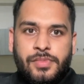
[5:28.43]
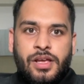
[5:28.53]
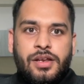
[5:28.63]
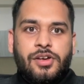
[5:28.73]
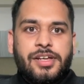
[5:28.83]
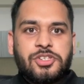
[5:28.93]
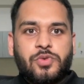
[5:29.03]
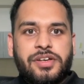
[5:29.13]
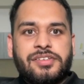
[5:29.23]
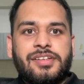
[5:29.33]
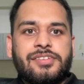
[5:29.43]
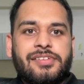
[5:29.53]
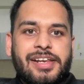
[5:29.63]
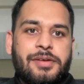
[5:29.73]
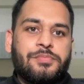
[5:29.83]
Now, next question is
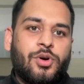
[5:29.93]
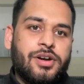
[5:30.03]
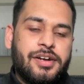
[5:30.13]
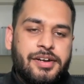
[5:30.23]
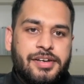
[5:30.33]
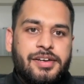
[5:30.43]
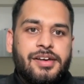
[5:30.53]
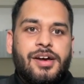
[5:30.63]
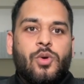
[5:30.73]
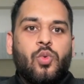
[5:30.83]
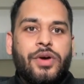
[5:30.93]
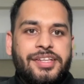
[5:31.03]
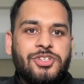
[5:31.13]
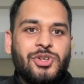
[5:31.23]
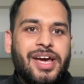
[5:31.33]
really important.
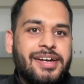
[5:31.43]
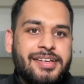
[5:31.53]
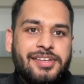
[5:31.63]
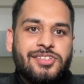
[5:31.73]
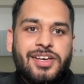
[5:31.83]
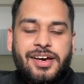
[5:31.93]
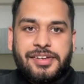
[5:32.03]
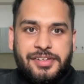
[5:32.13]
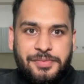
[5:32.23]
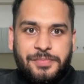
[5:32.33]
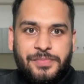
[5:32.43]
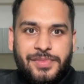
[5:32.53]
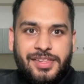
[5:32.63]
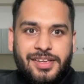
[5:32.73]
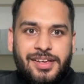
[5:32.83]
When should I take GRE?
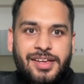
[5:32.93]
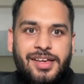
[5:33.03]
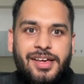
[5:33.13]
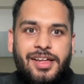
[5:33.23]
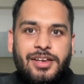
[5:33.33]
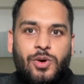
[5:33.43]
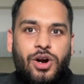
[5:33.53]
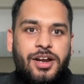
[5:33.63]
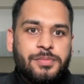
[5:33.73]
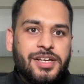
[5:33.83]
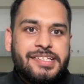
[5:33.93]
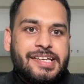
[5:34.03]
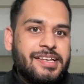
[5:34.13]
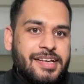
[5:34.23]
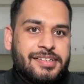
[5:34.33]
Now, what I'm gonna
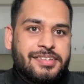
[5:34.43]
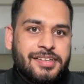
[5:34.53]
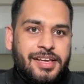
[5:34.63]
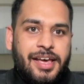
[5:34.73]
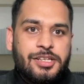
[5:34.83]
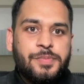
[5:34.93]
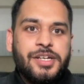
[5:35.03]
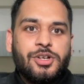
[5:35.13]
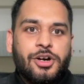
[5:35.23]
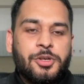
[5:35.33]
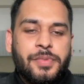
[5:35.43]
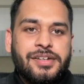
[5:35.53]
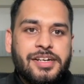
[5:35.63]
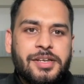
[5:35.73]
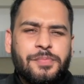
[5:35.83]
say next has been
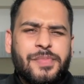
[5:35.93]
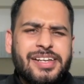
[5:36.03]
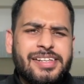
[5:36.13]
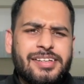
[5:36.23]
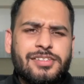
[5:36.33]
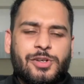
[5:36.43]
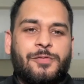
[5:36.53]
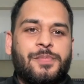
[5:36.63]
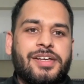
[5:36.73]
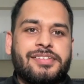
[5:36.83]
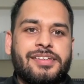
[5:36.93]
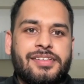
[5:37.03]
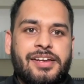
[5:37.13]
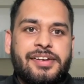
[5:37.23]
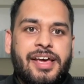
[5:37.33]
documented in millions of places,
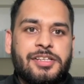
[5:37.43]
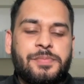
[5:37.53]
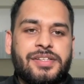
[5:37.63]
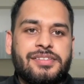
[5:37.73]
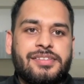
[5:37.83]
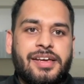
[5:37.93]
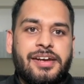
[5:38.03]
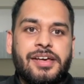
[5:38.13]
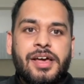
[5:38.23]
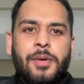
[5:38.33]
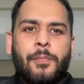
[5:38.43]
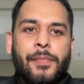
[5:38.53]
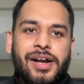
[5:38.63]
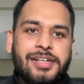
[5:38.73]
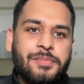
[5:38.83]
and it has been said
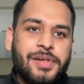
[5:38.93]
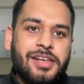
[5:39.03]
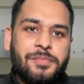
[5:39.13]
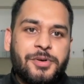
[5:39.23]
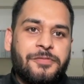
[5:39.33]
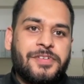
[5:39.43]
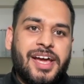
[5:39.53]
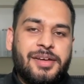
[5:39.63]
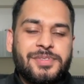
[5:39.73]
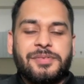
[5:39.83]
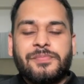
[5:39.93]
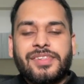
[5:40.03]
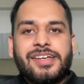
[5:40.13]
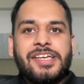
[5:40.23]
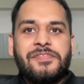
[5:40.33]
multiple number of times.
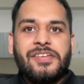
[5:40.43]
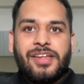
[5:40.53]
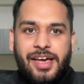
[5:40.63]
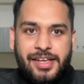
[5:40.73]
Even